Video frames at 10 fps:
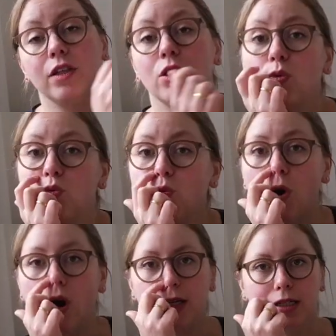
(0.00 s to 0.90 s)
you
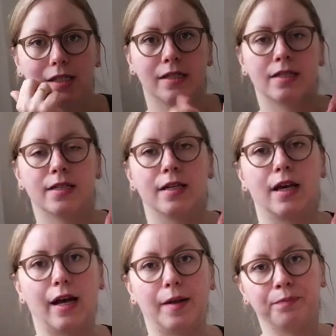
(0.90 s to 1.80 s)
want,
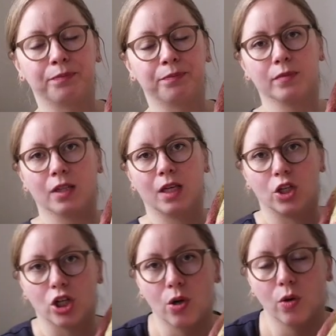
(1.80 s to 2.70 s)

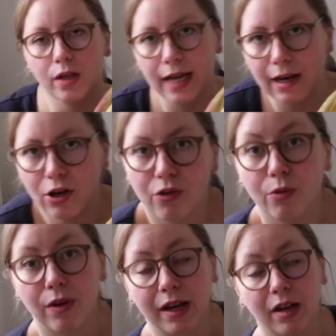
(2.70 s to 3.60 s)
you know, color
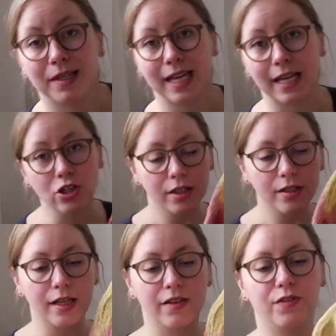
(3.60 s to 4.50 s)

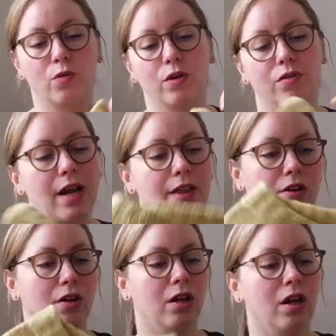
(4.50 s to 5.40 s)
recommendations, if you would
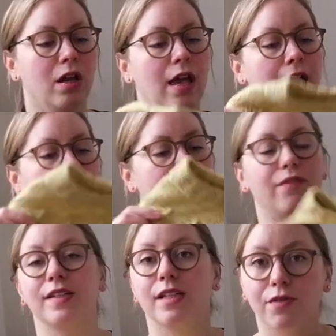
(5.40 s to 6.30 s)
rather
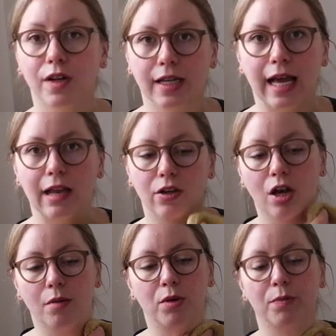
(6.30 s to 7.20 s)
have a different color
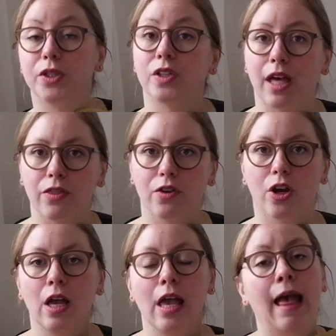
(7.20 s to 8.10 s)
combo put
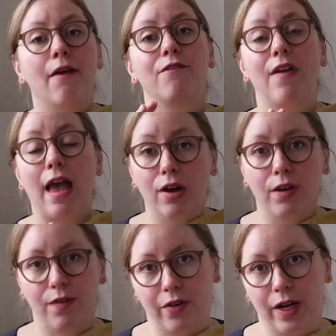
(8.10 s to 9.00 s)
together,
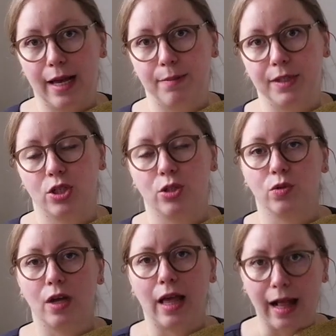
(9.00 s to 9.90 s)
very happy
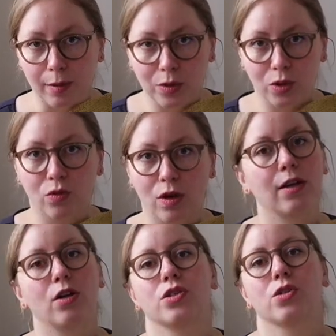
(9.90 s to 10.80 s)
to help you
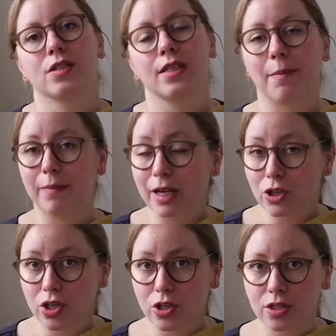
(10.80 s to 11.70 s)
and also snap
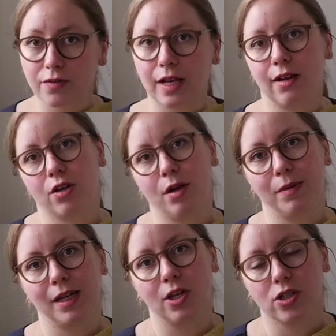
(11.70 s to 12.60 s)
pictures of color
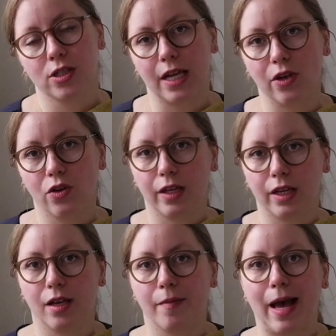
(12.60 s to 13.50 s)
combinations that you're
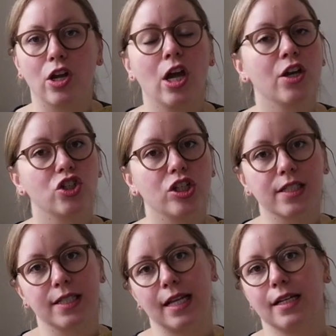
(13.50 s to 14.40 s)
thinking about.
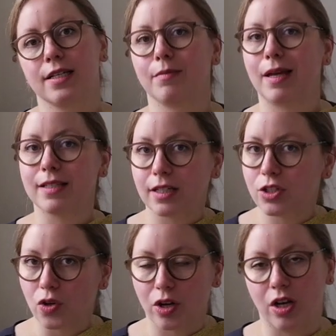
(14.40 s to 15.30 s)
Just send us a
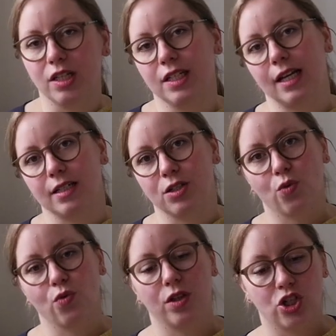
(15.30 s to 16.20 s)
message or contact us
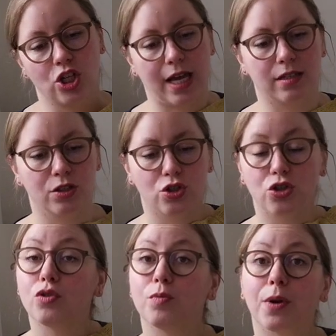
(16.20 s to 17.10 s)
through the chat.
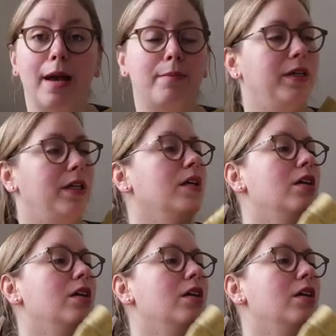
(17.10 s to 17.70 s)
Super happy